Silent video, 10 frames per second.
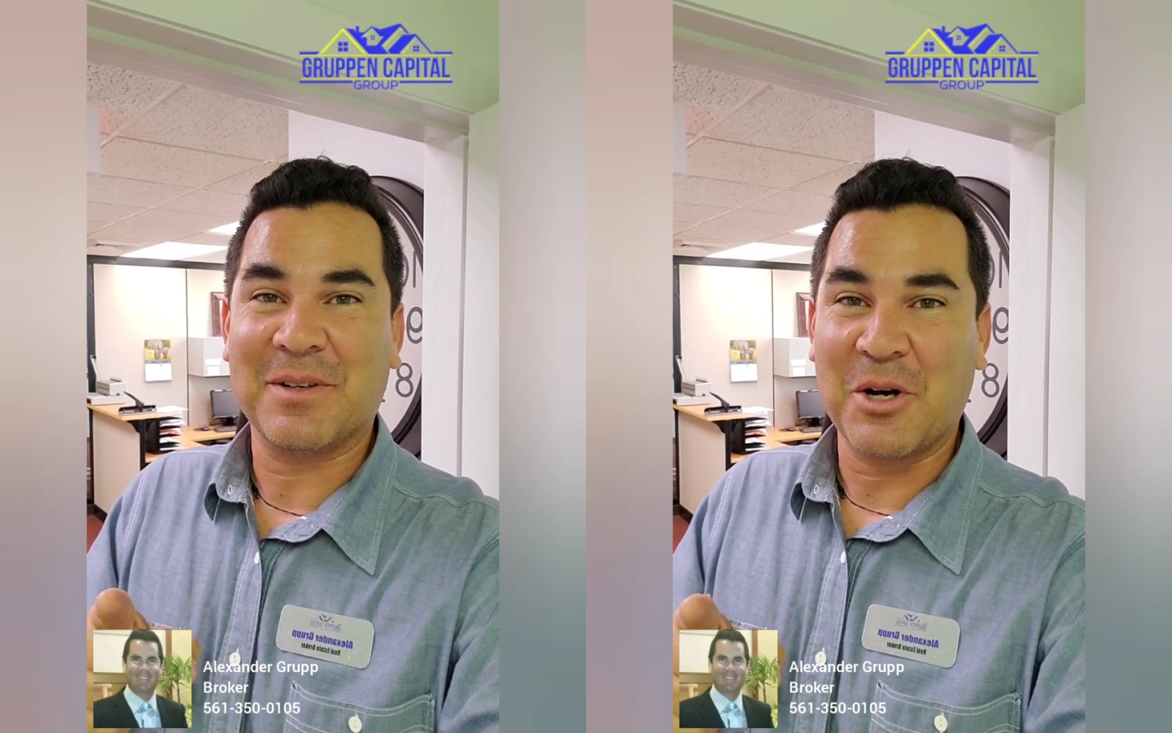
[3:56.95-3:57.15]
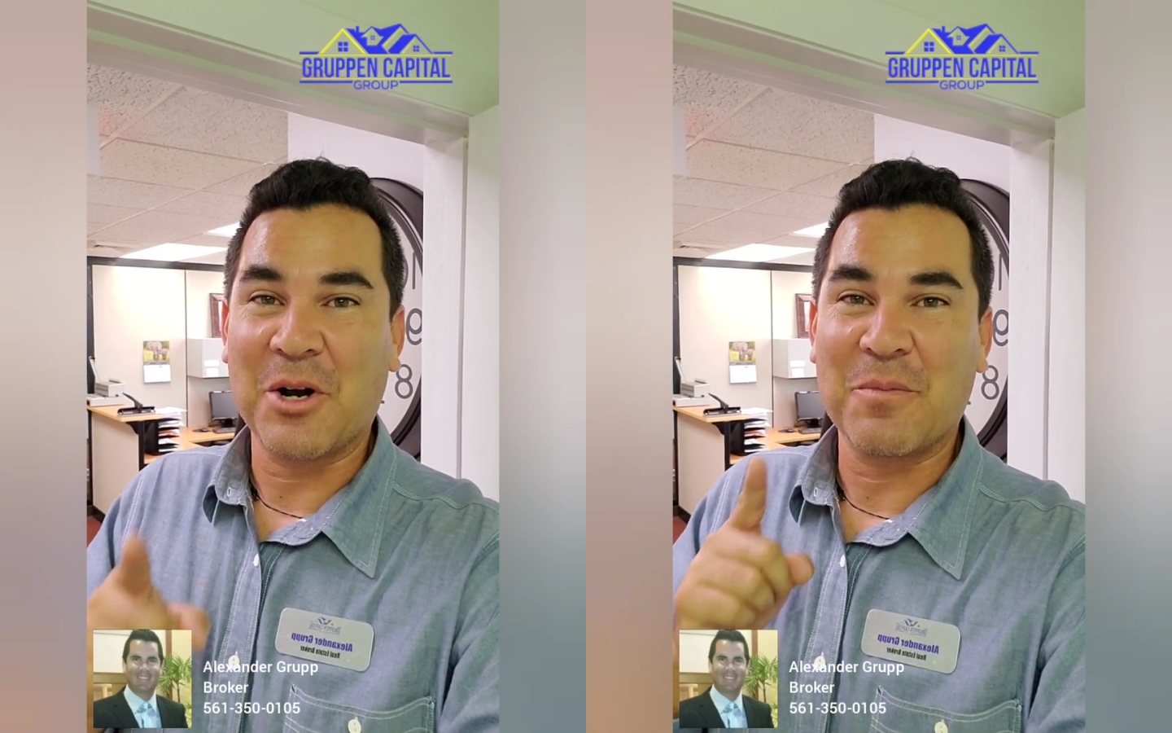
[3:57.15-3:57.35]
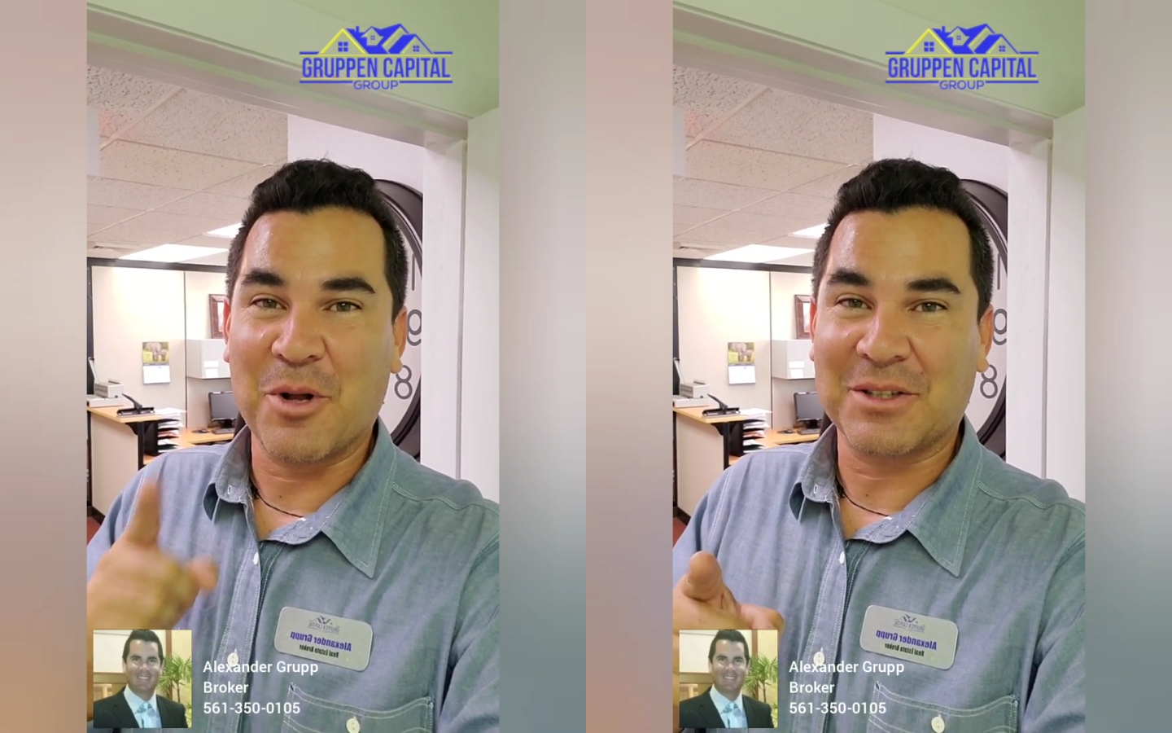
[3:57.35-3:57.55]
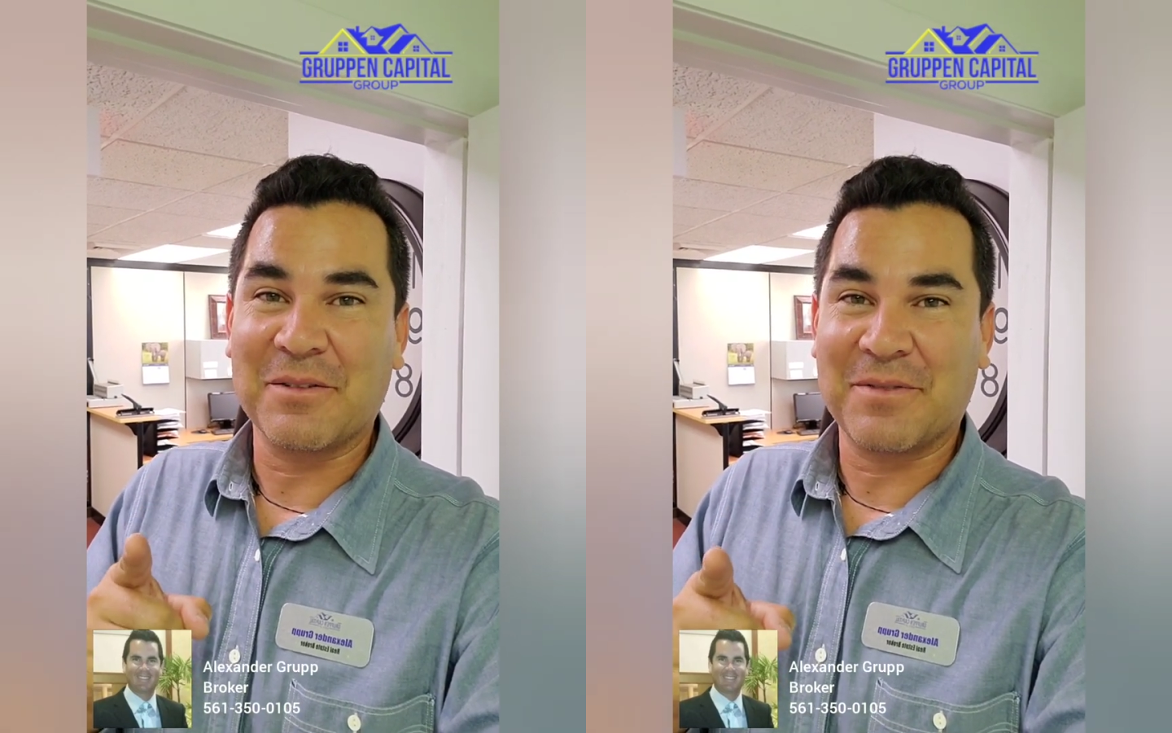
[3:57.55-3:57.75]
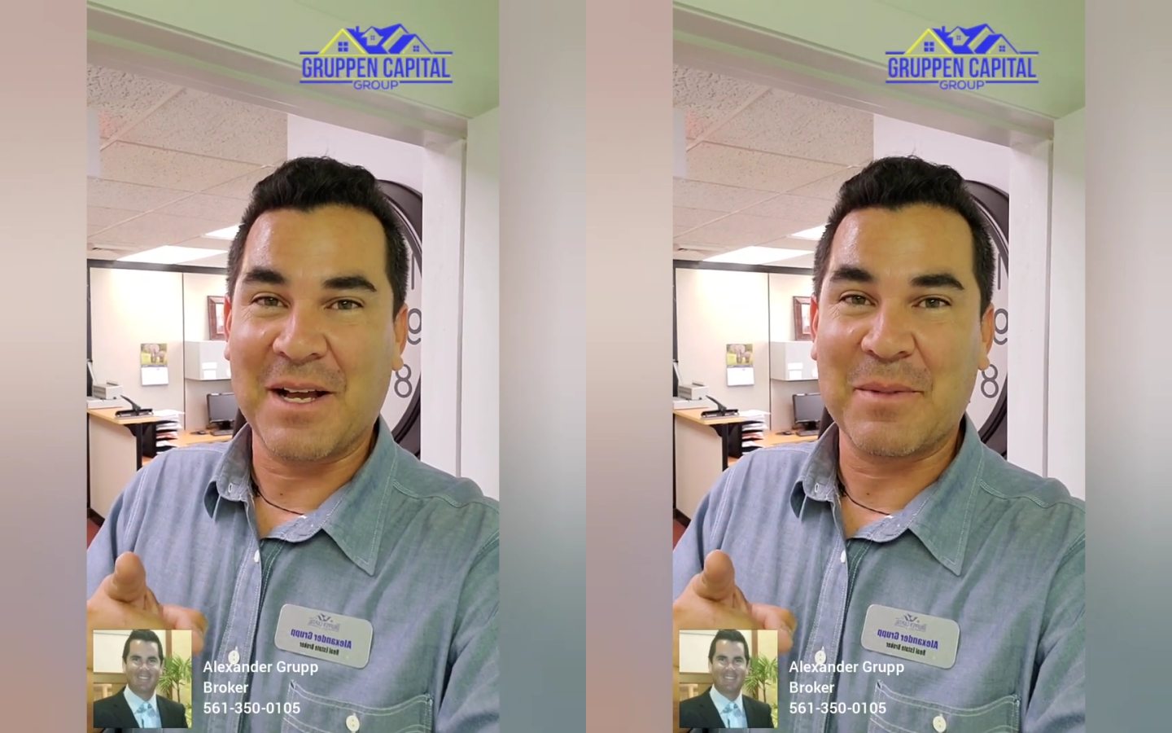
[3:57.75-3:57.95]
on
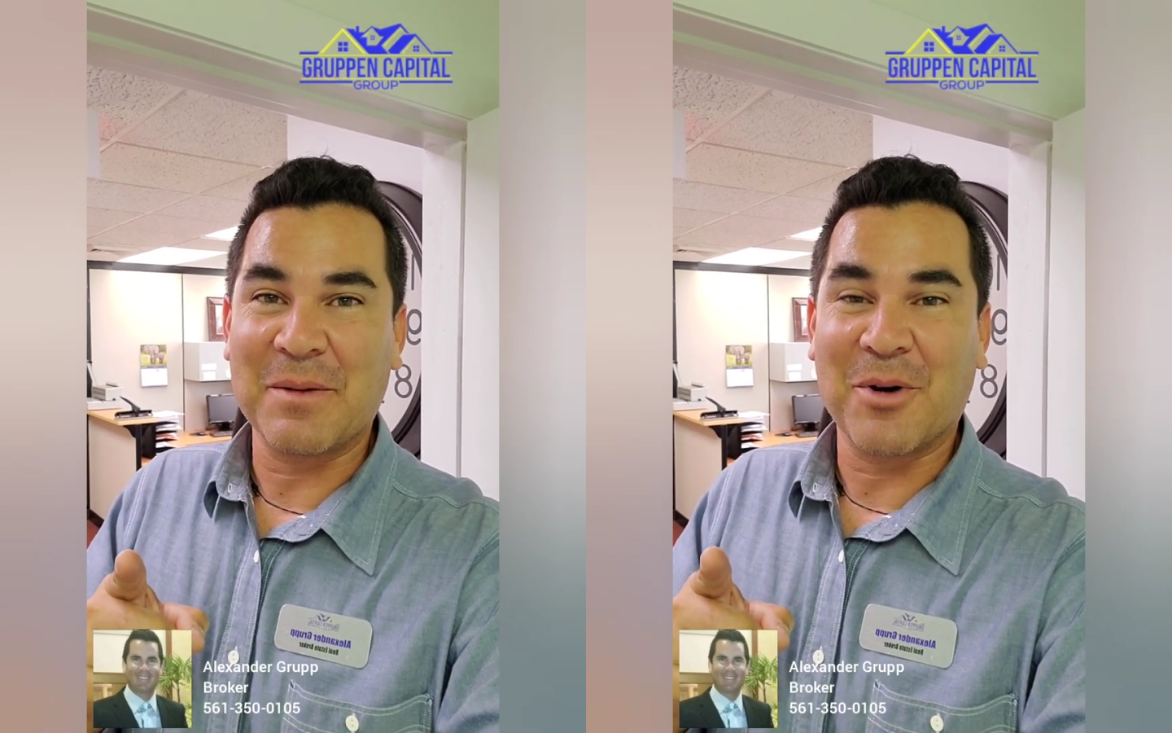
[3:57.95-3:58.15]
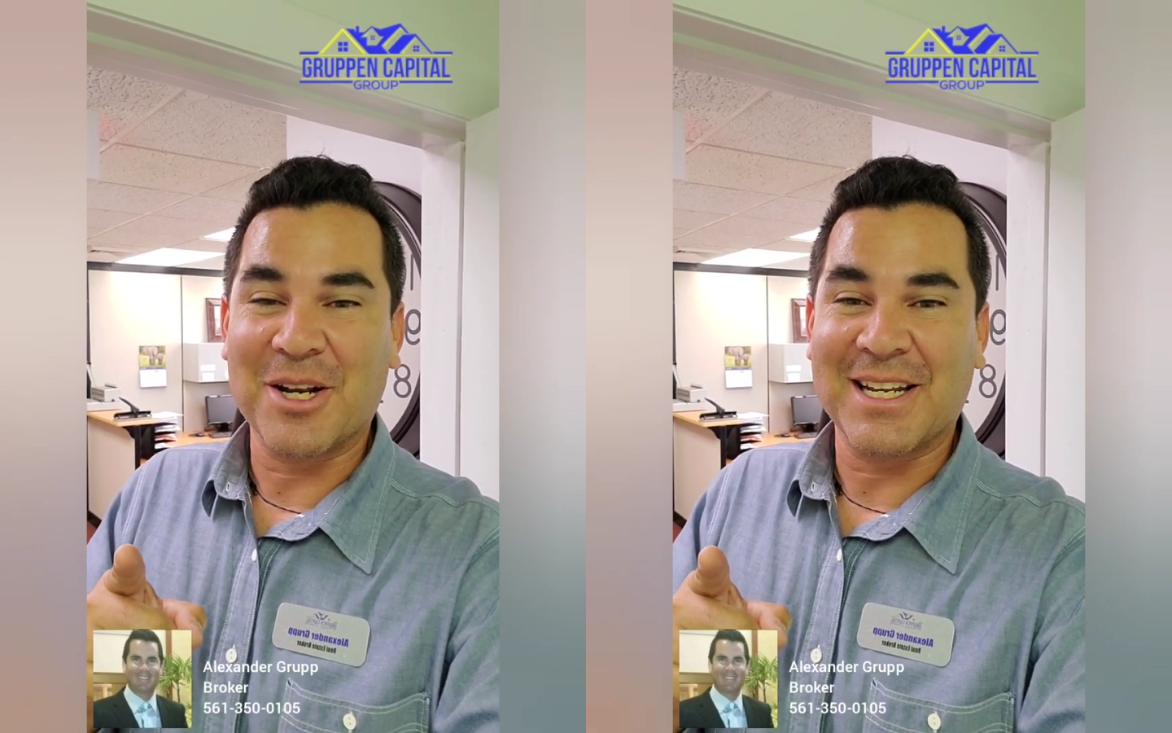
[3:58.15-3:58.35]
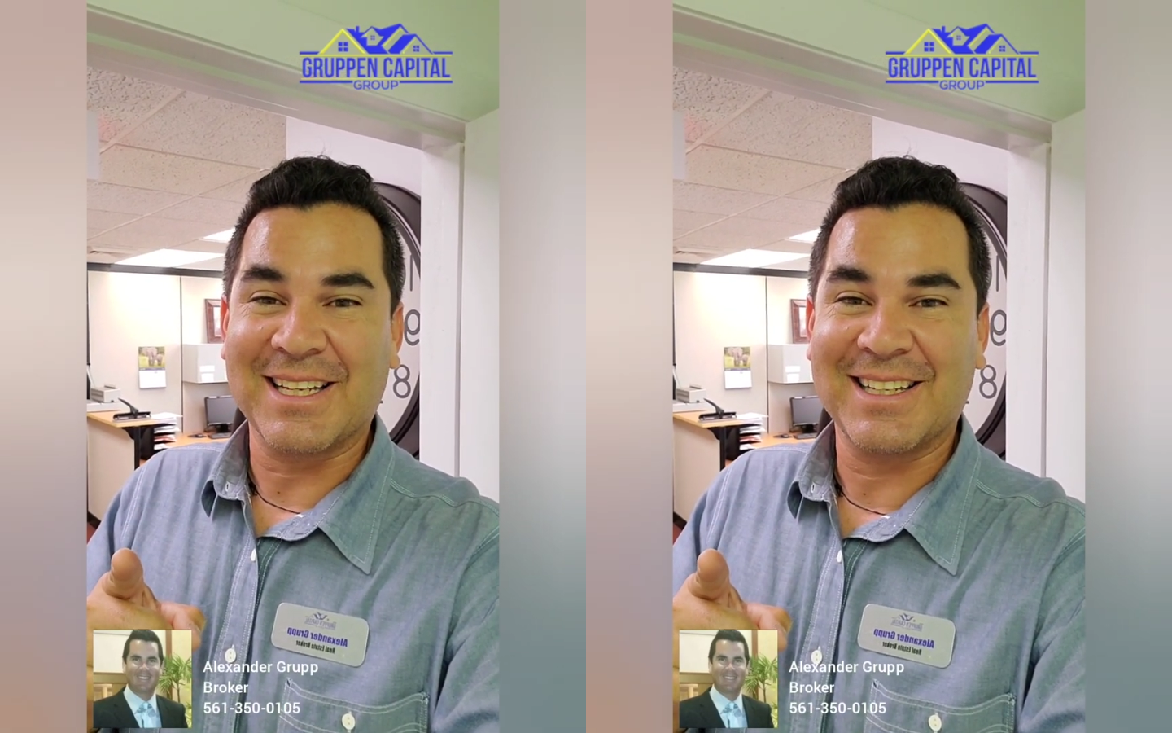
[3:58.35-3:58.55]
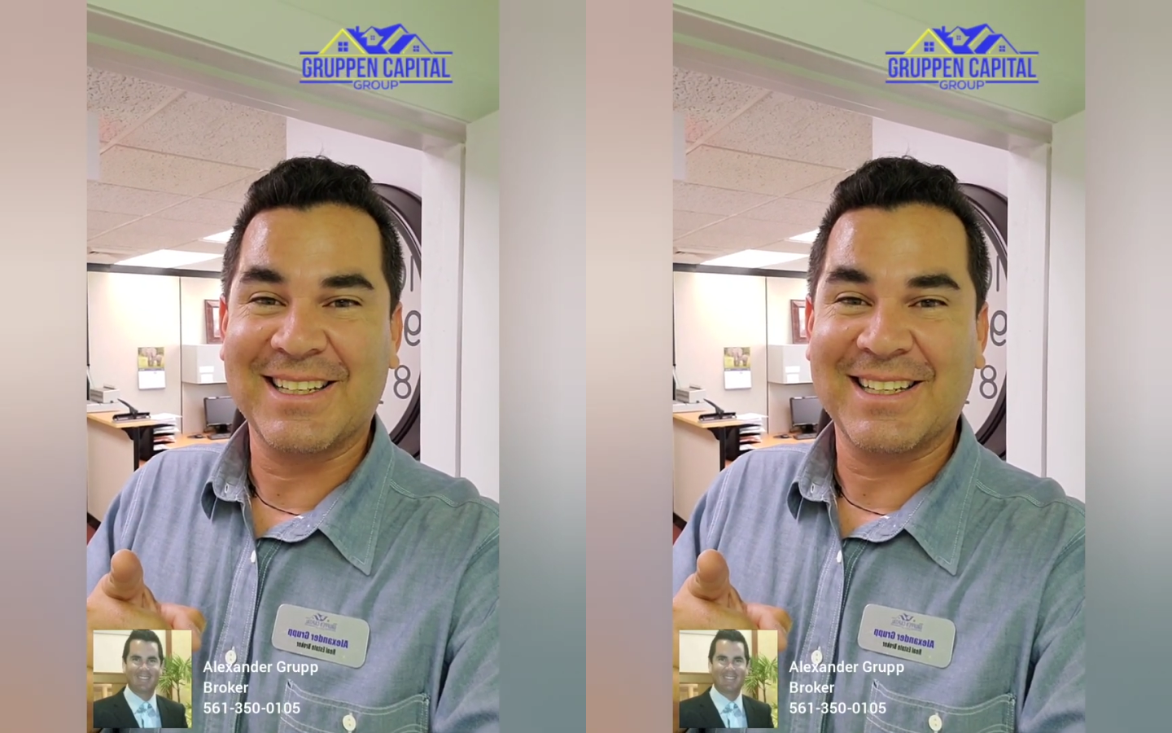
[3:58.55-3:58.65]
Multifamily Monday.